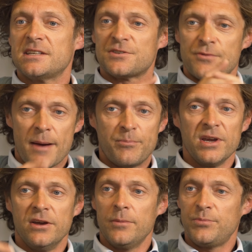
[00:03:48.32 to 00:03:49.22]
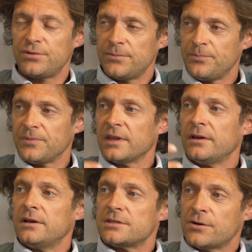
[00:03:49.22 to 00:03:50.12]
it's ramping up.
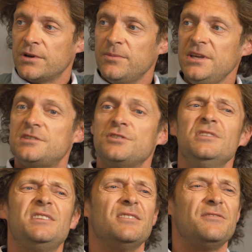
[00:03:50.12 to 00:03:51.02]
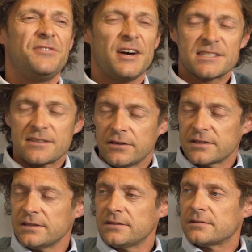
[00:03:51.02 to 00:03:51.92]
So it means you need to invest a
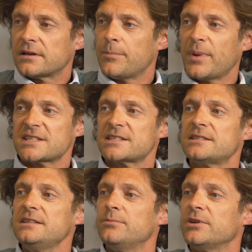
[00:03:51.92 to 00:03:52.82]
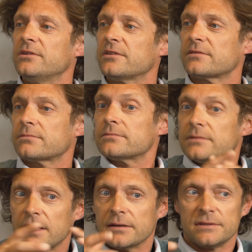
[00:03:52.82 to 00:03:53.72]
lot in capacity, but
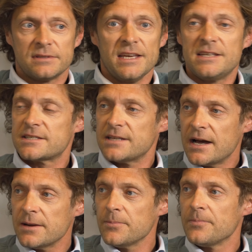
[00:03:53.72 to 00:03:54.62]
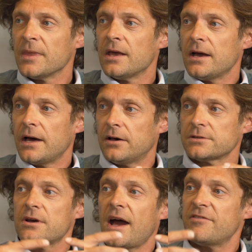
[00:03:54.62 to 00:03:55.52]
it takes time. And
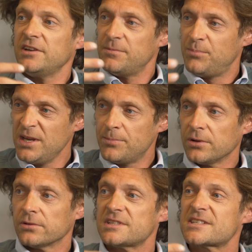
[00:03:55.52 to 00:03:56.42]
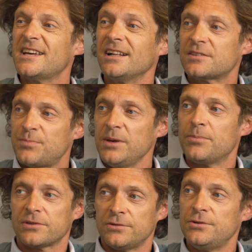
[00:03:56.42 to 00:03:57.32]
also having the people, the skilled
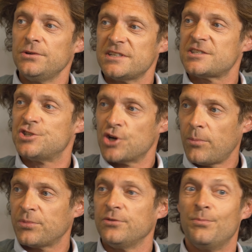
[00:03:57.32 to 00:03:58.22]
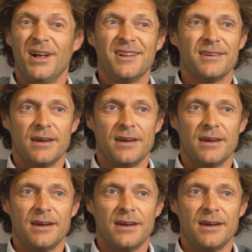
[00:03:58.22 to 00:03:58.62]
people to do this job, to build an